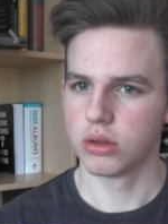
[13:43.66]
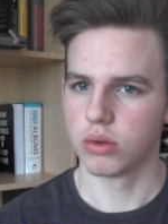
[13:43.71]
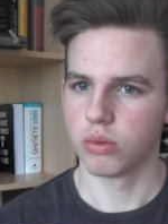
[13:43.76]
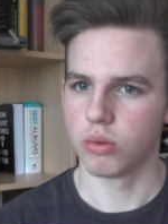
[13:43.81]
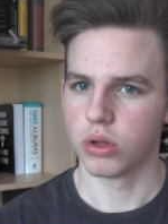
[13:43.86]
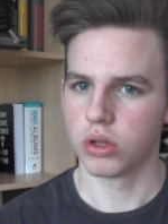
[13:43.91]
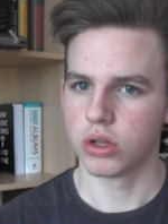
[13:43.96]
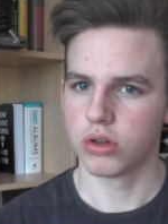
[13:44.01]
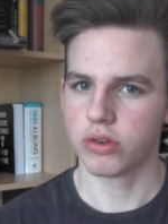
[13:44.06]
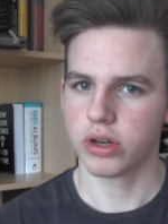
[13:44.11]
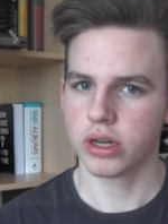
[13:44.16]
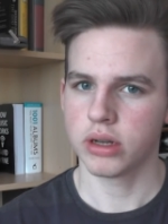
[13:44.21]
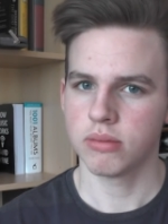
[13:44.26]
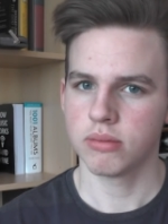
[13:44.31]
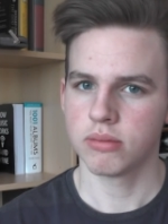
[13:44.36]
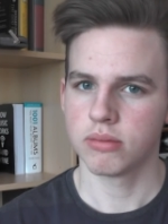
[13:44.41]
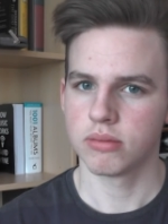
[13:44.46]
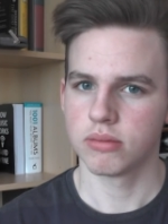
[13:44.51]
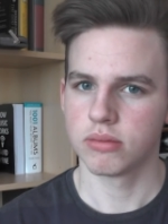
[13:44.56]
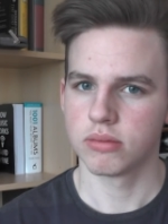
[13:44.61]
Wandering.
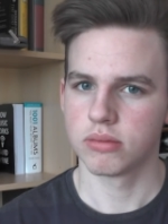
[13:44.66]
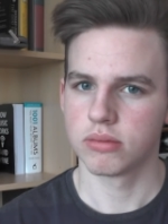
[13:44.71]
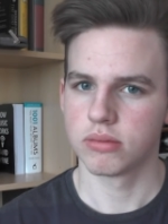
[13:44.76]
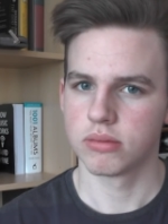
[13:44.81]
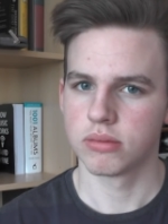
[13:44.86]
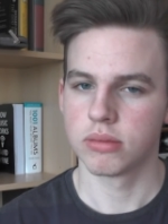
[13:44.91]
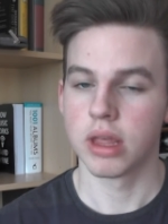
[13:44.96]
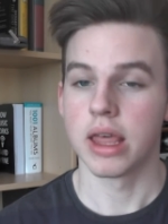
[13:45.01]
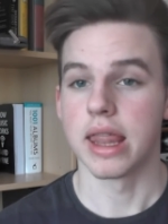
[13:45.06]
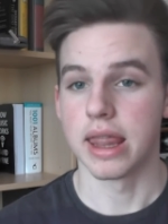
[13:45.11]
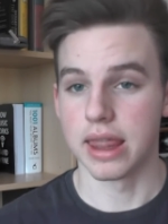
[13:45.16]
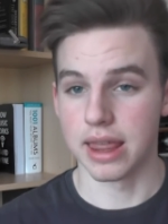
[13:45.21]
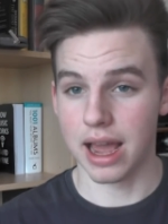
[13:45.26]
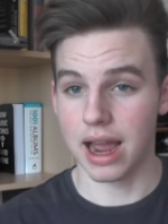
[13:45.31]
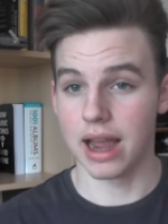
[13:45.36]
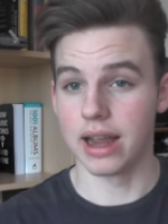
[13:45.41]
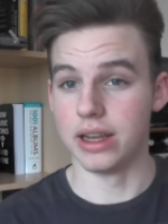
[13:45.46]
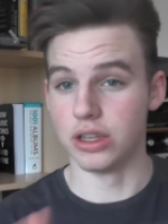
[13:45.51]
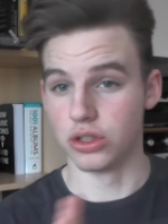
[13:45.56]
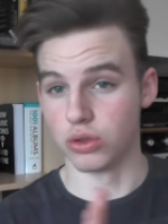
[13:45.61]

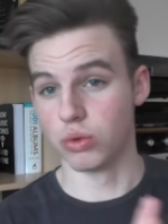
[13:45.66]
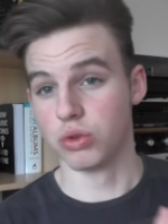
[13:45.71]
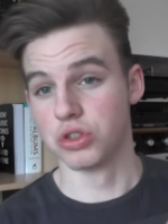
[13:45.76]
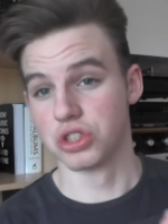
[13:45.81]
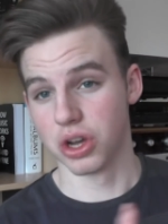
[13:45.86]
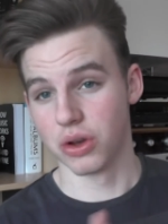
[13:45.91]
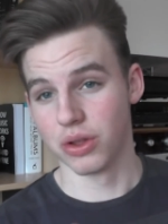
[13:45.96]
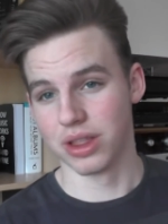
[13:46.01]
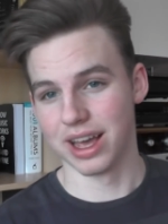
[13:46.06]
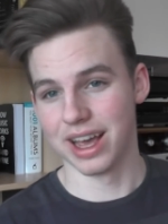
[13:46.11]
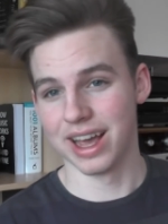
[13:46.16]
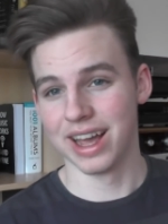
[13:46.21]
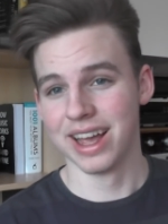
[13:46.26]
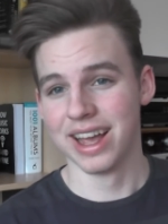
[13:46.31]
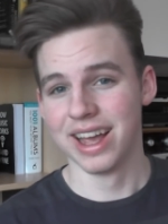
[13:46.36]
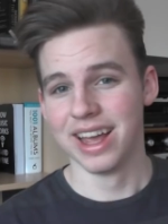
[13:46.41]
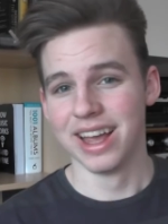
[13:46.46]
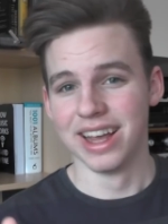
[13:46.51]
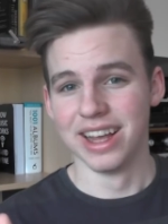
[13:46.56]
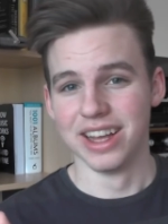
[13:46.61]
That is also there.
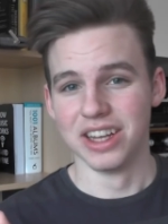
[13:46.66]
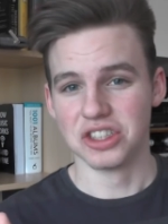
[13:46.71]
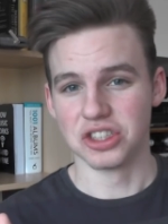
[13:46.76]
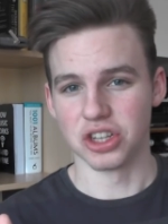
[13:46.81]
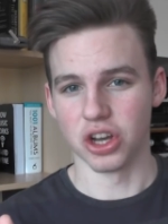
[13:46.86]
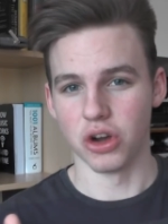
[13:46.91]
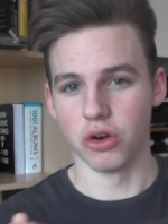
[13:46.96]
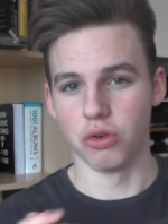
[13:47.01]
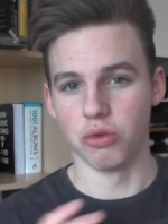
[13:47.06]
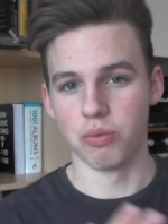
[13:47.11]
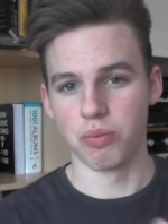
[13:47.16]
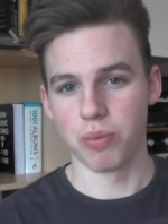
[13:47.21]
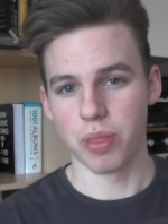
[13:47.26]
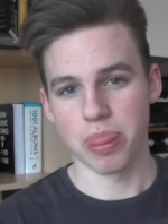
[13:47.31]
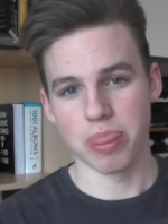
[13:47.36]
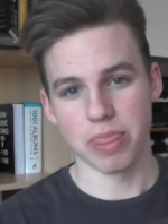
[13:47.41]
So,